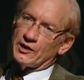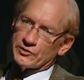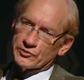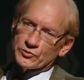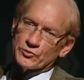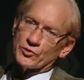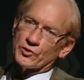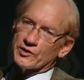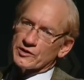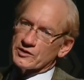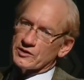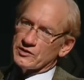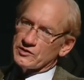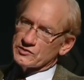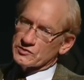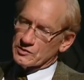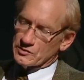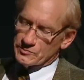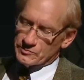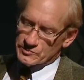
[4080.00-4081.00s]
other
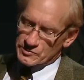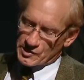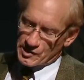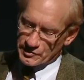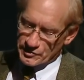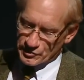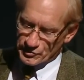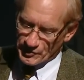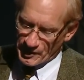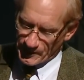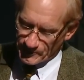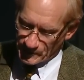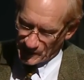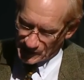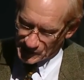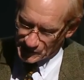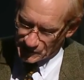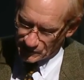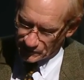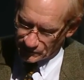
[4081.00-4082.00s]
organisms, other gram
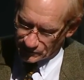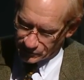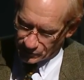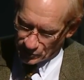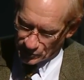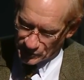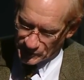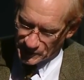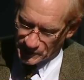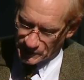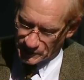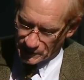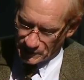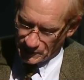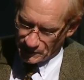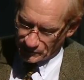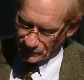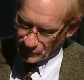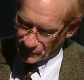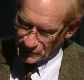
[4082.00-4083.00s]
negative flora,
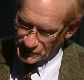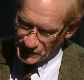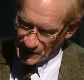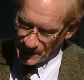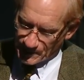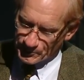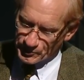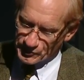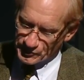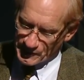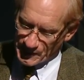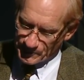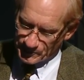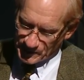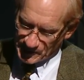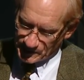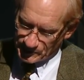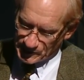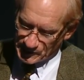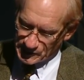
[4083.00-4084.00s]
for example, that
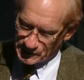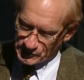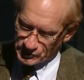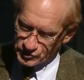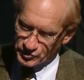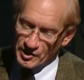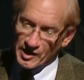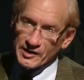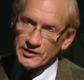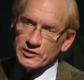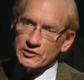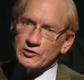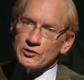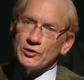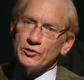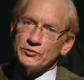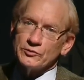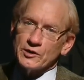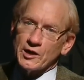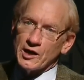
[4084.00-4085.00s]
may be trying to
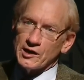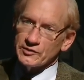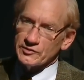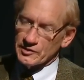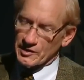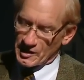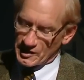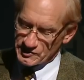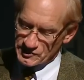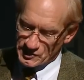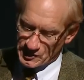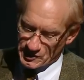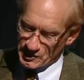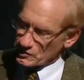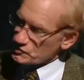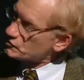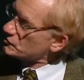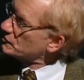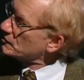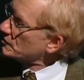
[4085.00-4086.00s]
co colonize the
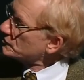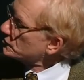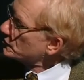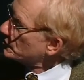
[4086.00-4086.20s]
niche that